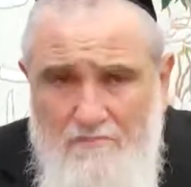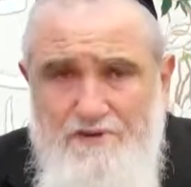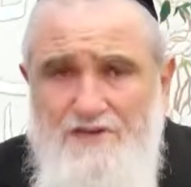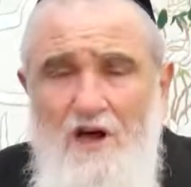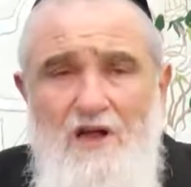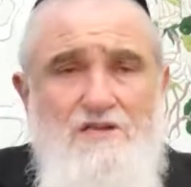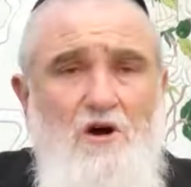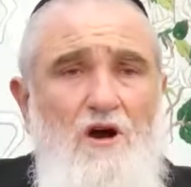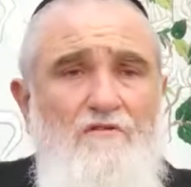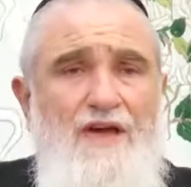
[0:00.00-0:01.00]
So is
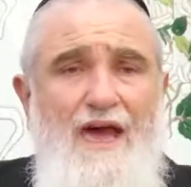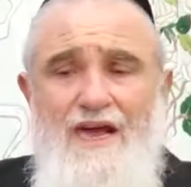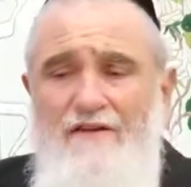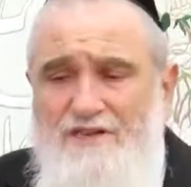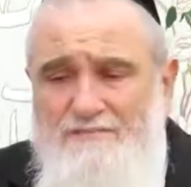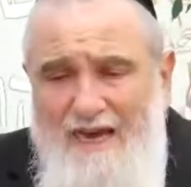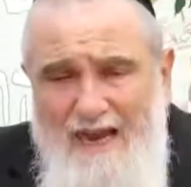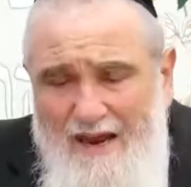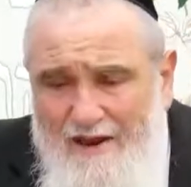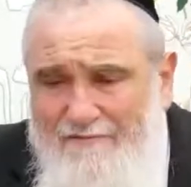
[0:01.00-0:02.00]
Goran Vyekiv. It's made
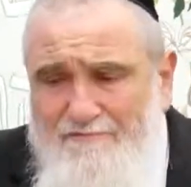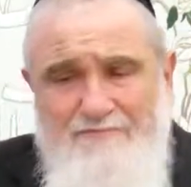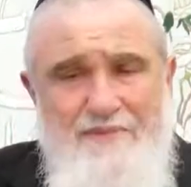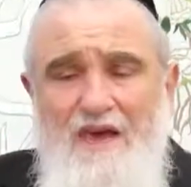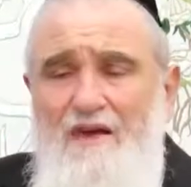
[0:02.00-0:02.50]
out of